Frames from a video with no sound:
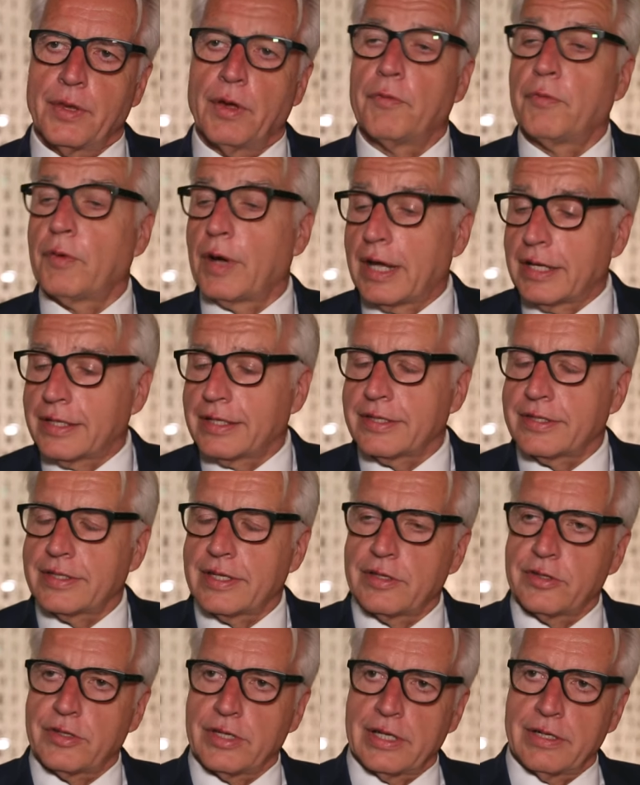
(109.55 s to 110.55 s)
or for
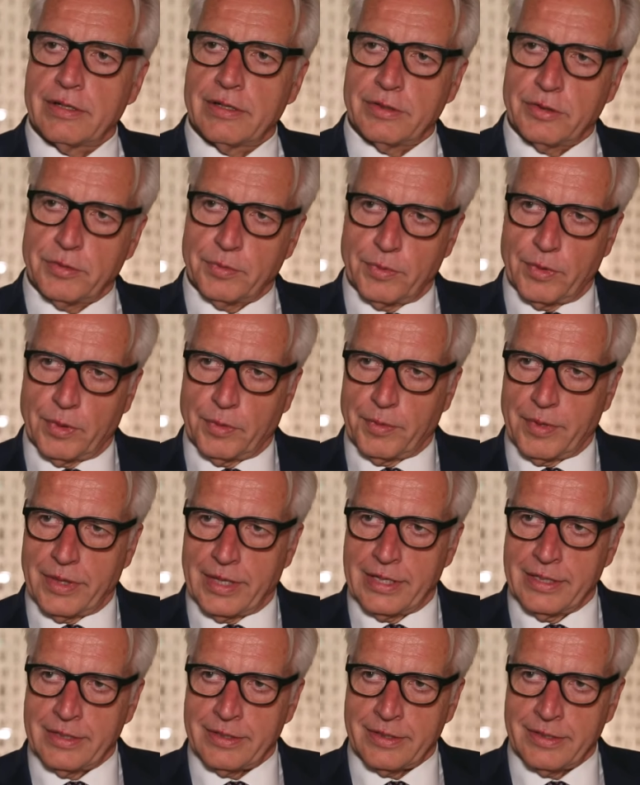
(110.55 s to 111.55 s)
artists in general, to work
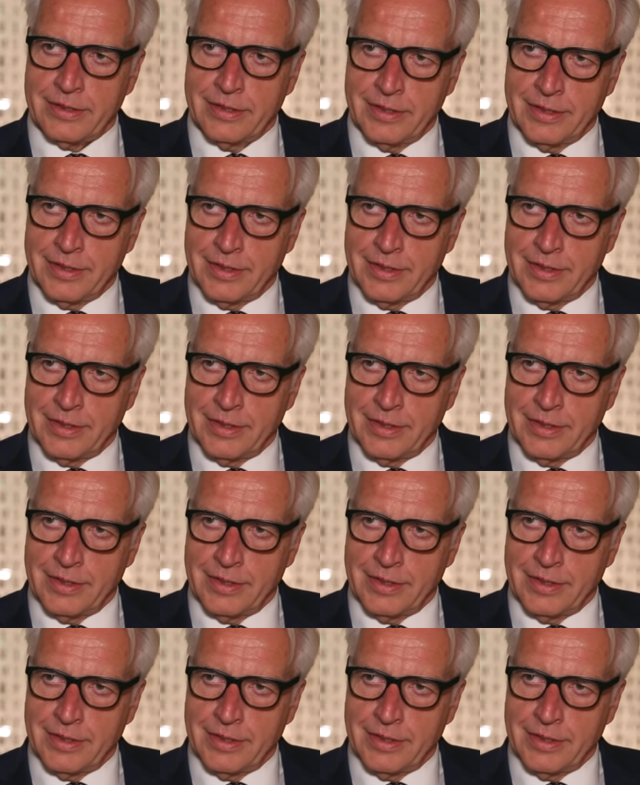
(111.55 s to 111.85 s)
with us.